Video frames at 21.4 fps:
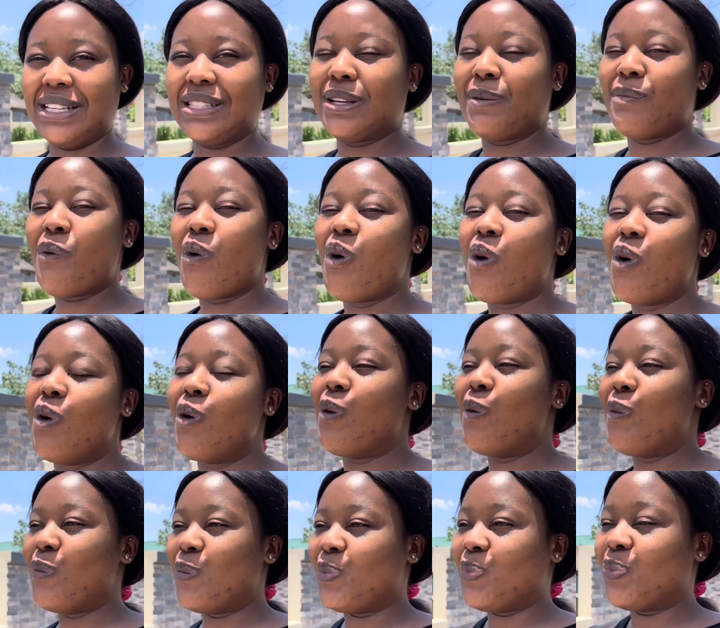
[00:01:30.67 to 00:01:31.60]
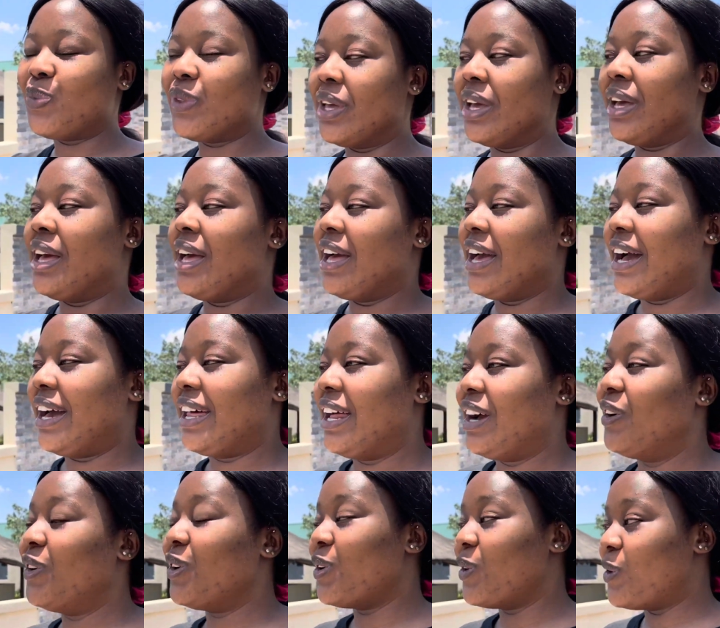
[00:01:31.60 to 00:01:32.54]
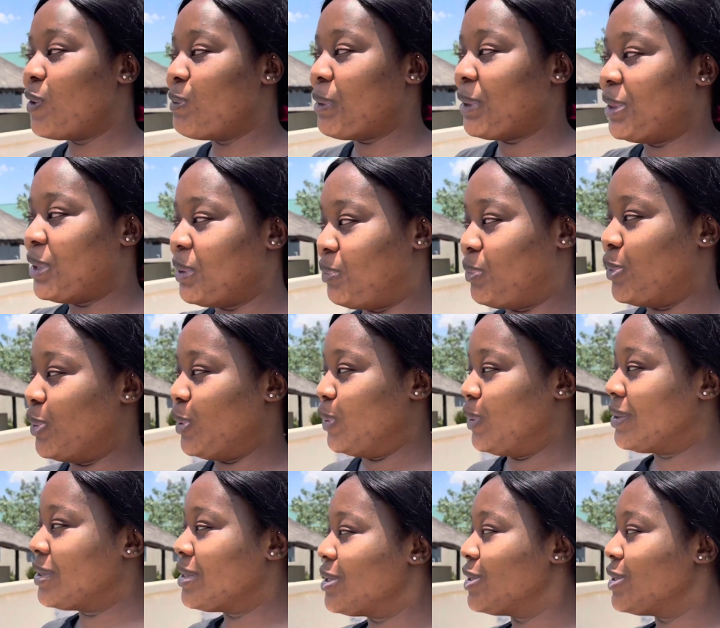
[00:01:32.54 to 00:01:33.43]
I'm home, and I got home and the pool looks